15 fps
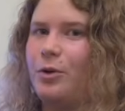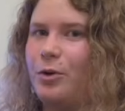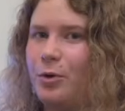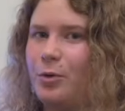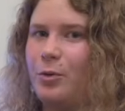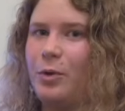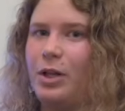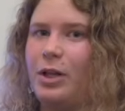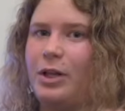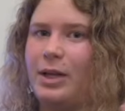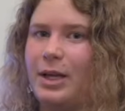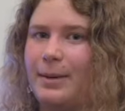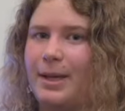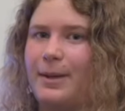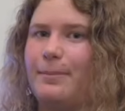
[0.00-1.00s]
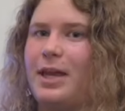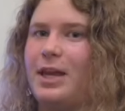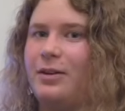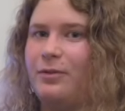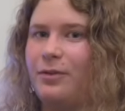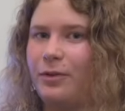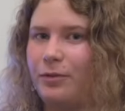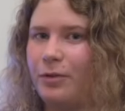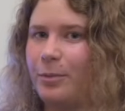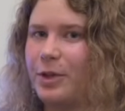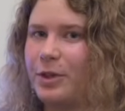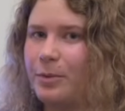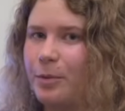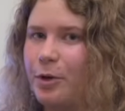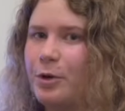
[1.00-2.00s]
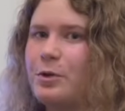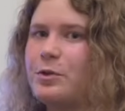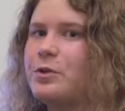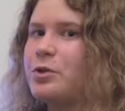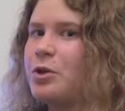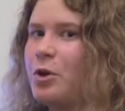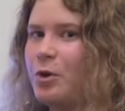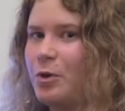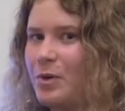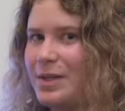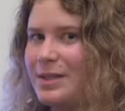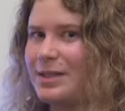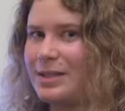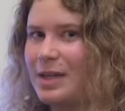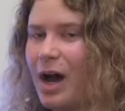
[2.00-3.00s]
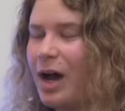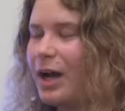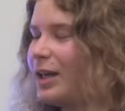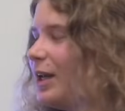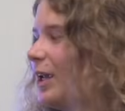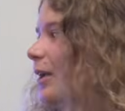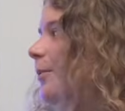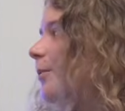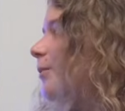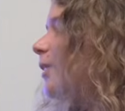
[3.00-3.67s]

Who will benefit from it the most? Who is it targeting?